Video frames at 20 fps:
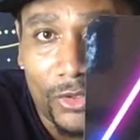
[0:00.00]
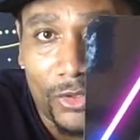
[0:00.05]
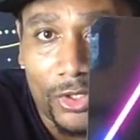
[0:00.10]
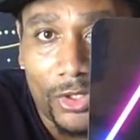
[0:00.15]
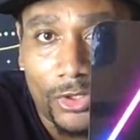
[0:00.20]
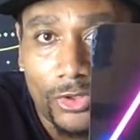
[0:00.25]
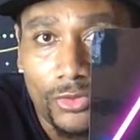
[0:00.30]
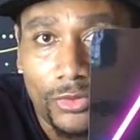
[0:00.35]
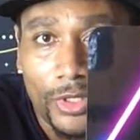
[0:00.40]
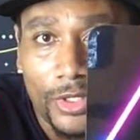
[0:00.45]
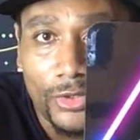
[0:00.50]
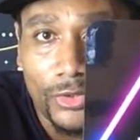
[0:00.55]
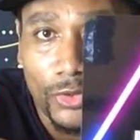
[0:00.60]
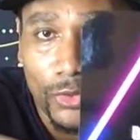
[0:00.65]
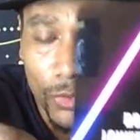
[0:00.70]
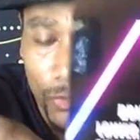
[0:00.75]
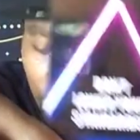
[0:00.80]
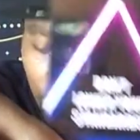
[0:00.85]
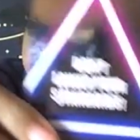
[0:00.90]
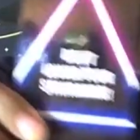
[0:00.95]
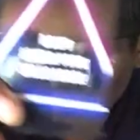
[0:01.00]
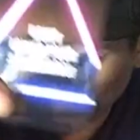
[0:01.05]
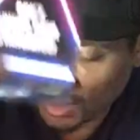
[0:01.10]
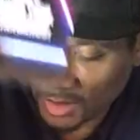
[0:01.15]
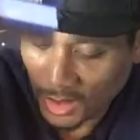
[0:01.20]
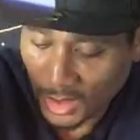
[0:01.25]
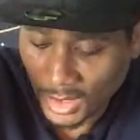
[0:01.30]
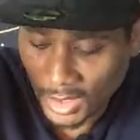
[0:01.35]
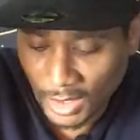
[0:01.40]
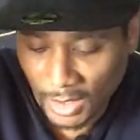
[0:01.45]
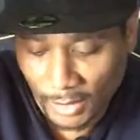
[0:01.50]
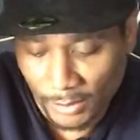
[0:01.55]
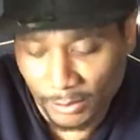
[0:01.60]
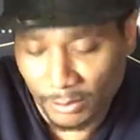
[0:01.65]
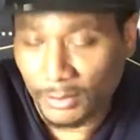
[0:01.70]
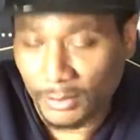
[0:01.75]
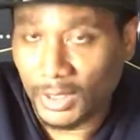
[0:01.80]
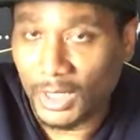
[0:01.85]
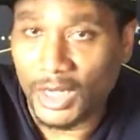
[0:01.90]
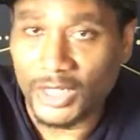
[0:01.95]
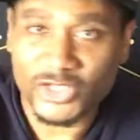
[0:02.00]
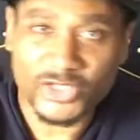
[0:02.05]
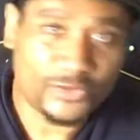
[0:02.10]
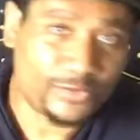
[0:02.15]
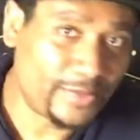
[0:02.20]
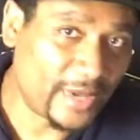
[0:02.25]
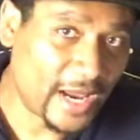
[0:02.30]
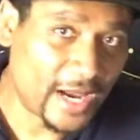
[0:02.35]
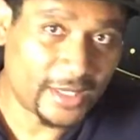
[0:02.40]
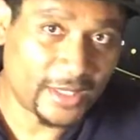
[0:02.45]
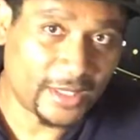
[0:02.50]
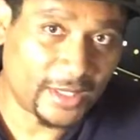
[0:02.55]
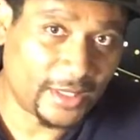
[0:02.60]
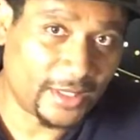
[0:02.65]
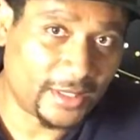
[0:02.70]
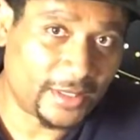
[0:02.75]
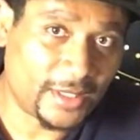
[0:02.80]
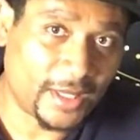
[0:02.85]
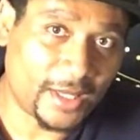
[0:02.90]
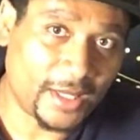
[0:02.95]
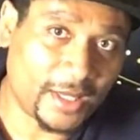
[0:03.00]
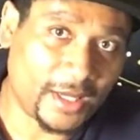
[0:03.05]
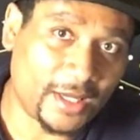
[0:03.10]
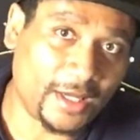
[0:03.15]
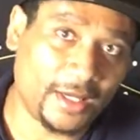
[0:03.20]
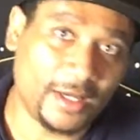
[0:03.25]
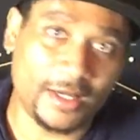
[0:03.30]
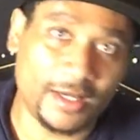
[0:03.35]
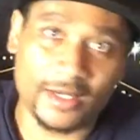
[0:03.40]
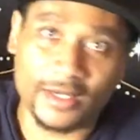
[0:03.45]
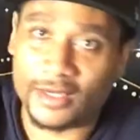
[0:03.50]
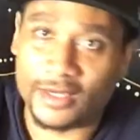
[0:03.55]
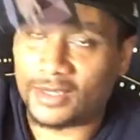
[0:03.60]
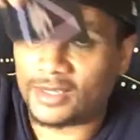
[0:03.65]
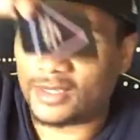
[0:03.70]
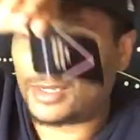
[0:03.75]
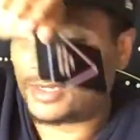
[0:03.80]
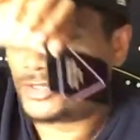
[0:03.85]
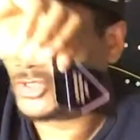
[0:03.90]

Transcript: you can do much better than